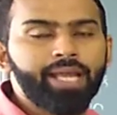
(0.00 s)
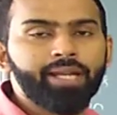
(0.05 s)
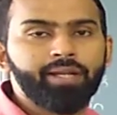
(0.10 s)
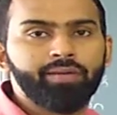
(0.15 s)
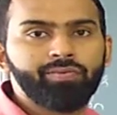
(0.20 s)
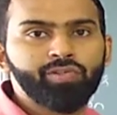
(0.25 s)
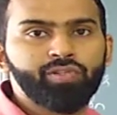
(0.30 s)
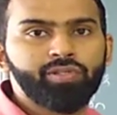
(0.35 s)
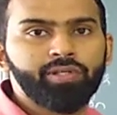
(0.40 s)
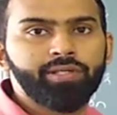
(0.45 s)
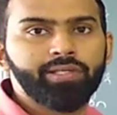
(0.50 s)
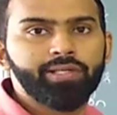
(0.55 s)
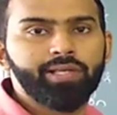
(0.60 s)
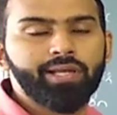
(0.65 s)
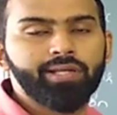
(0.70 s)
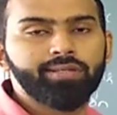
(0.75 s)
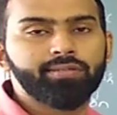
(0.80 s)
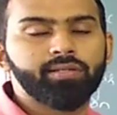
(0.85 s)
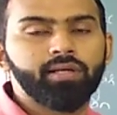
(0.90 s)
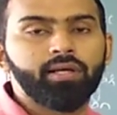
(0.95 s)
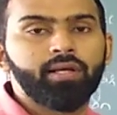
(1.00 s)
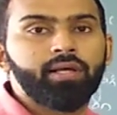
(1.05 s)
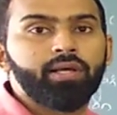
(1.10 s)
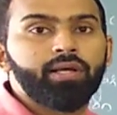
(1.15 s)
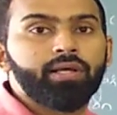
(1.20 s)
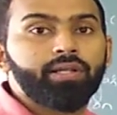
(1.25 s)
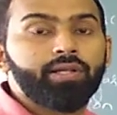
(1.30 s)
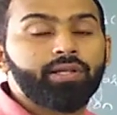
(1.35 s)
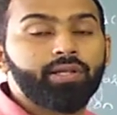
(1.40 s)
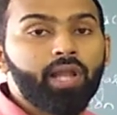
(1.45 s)
N which indicates
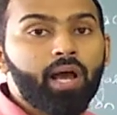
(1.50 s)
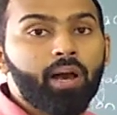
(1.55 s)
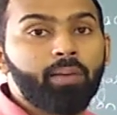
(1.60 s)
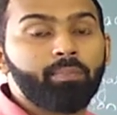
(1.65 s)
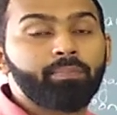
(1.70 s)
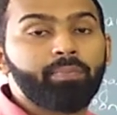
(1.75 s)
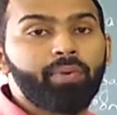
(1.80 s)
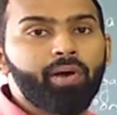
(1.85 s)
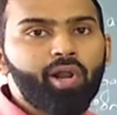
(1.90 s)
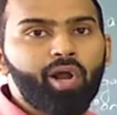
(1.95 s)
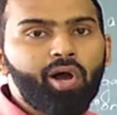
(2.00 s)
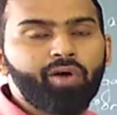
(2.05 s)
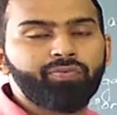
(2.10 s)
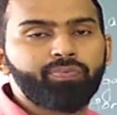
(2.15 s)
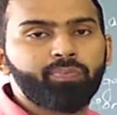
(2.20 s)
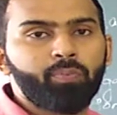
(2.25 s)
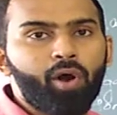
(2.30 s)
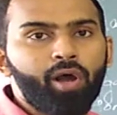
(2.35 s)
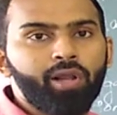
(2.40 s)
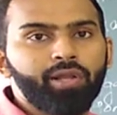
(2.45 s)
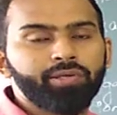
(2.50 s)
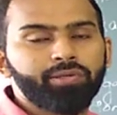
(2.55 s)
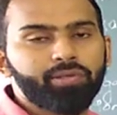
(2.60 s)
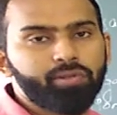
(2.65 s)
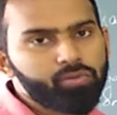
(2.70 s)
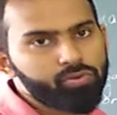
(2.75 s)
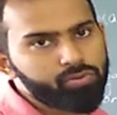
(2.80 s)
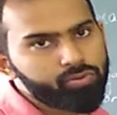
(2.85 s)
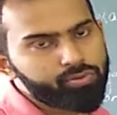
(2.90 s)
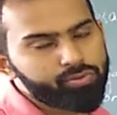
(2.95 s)
number of
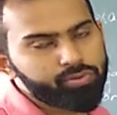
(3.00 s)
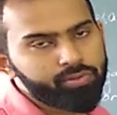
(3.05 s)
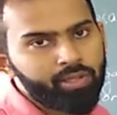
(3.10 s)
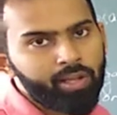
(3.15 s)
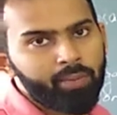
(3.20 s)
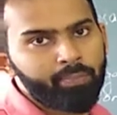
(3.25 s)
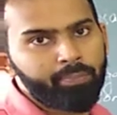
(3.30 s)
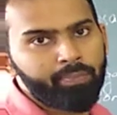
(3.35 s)
molecules in